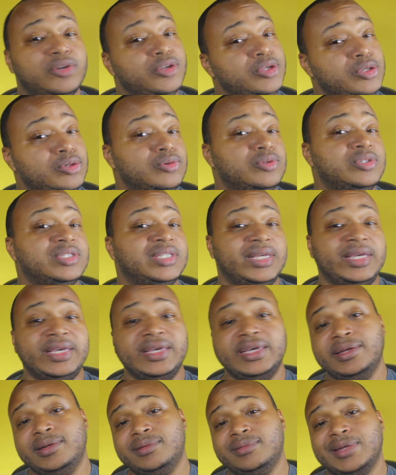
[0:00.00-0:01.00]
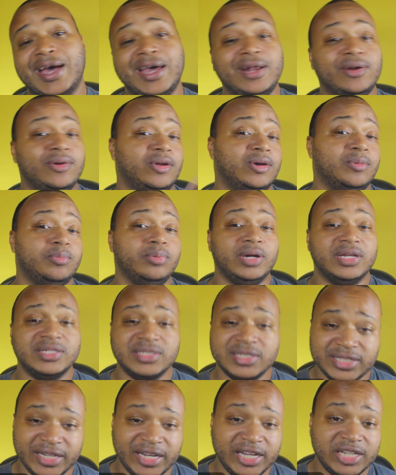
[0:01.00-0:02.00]
use in, I don't know,
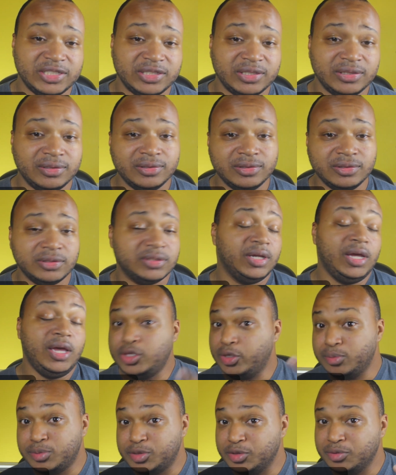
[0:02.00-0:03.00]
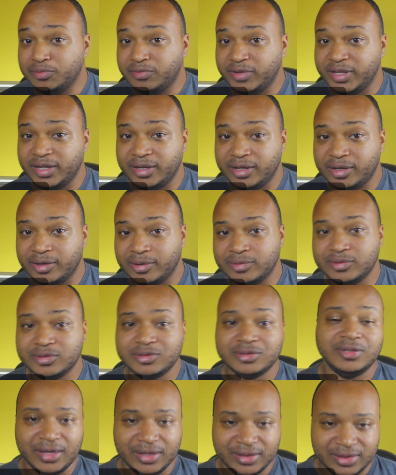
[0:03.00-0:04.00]
presentations, YouTube
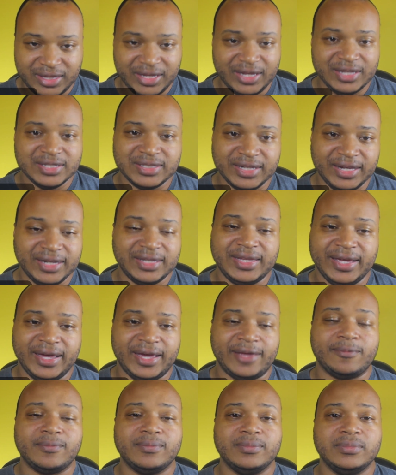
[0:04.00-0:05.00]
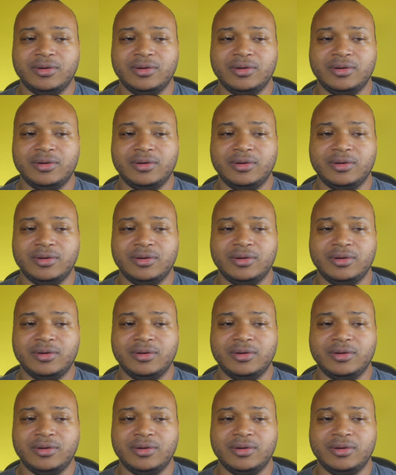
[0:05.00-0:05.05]
videos, things like that.